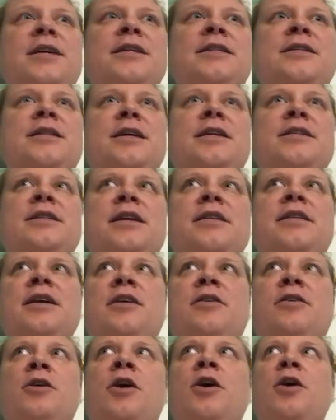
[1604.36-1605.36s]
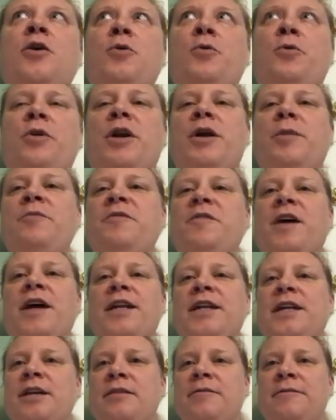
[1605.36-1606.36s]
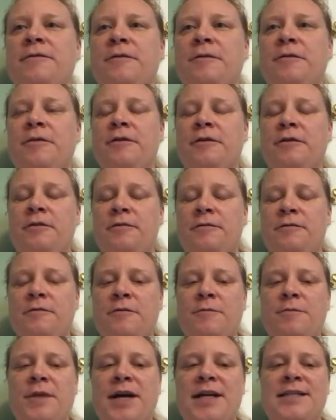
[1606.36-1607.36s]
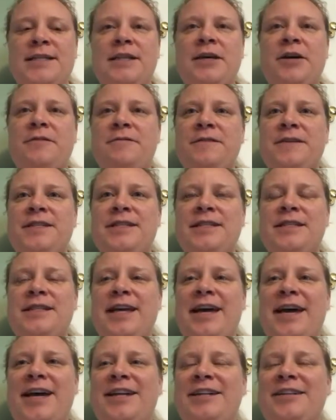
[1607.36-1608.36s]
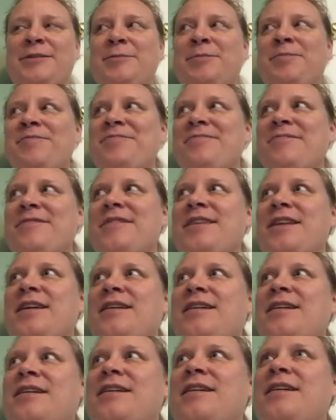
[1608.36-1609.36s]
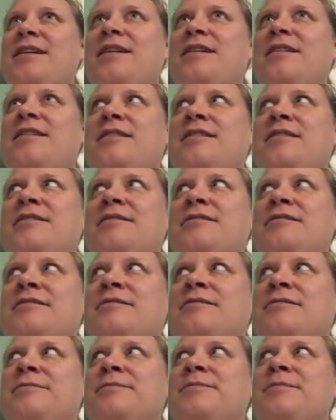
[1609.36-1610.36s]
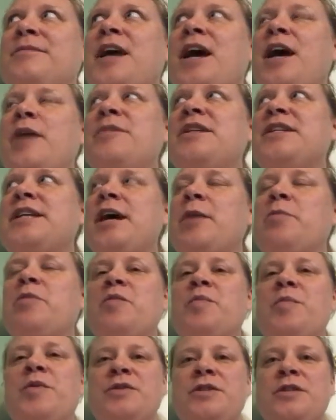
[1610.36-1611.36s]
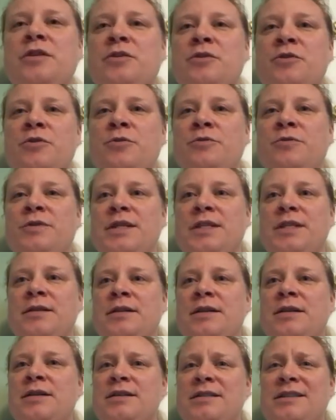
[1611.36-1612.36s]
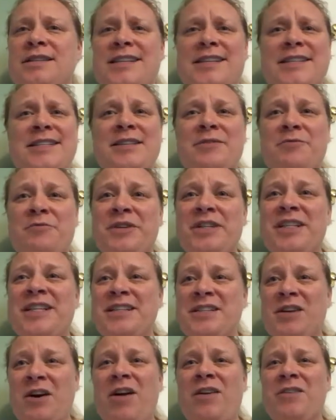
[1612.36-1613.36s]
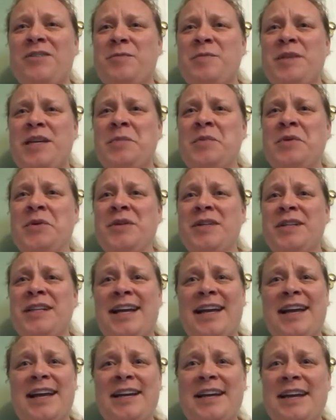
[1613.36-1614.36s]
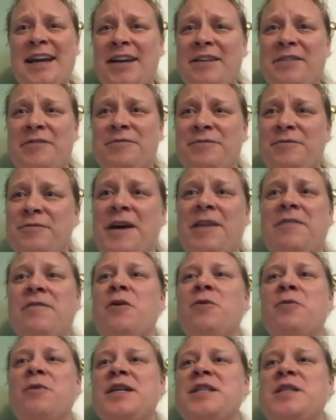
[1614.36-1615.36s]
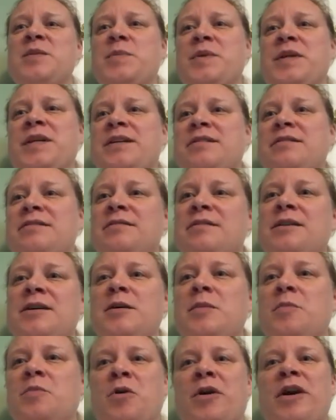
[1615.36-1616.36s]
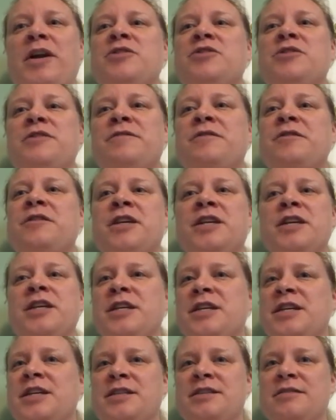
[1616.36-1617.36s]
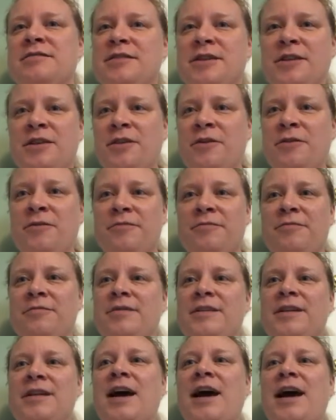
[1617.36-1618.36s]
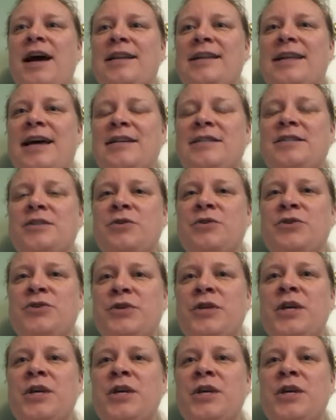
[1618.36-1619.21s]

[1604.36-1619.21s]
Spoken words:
sense. I think what I'm finding for myself is that I'm the type of person who doesn't really talk to people. Like I've always been more introverted and, you know, not that social.